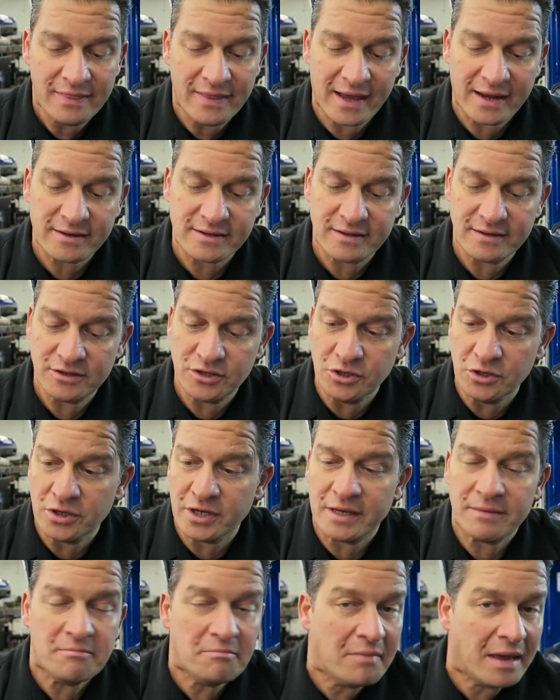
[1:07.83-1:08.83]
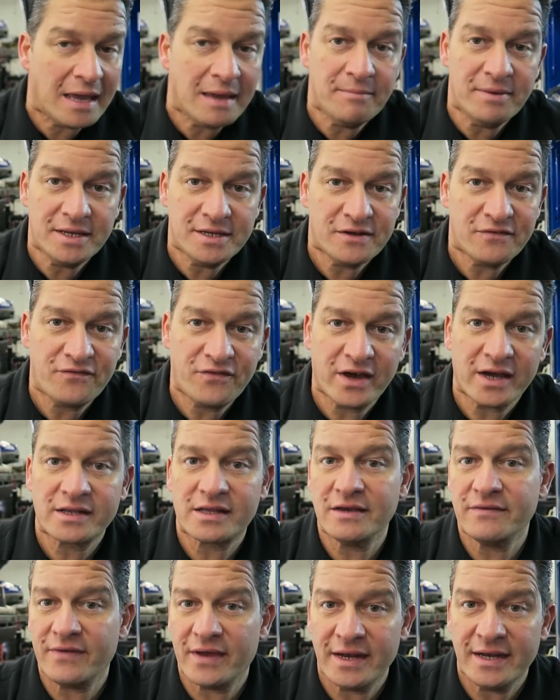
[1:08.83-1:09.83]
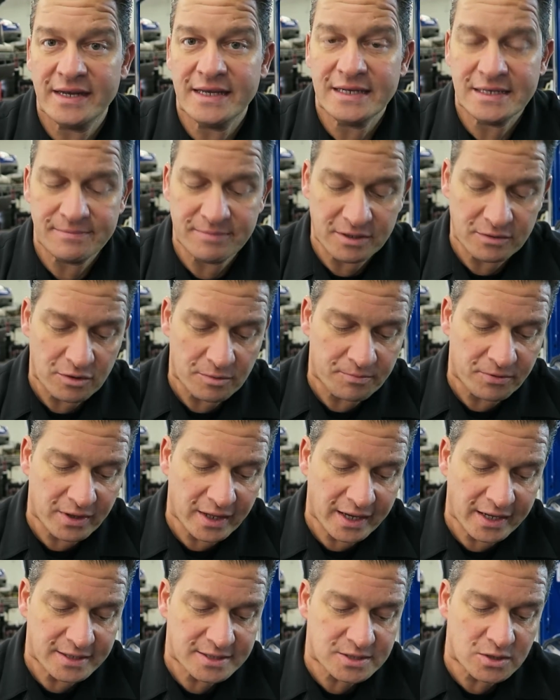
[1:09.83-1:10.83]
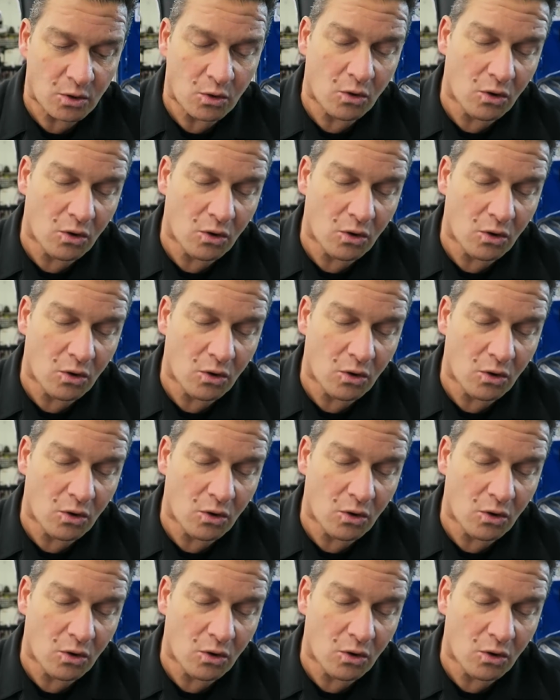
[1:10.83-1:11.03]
That unit may be defective and need to be replaced,